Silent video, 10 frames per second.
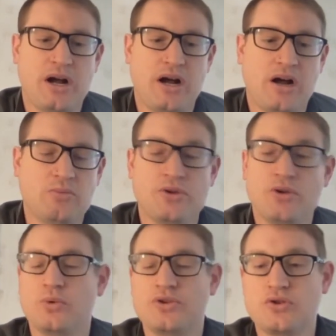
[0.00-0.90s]

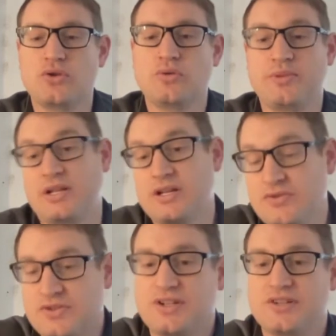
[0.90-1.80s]
Would you be
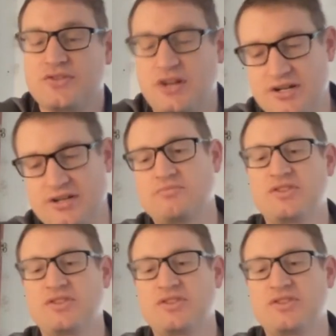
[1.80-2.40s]
interested in trying to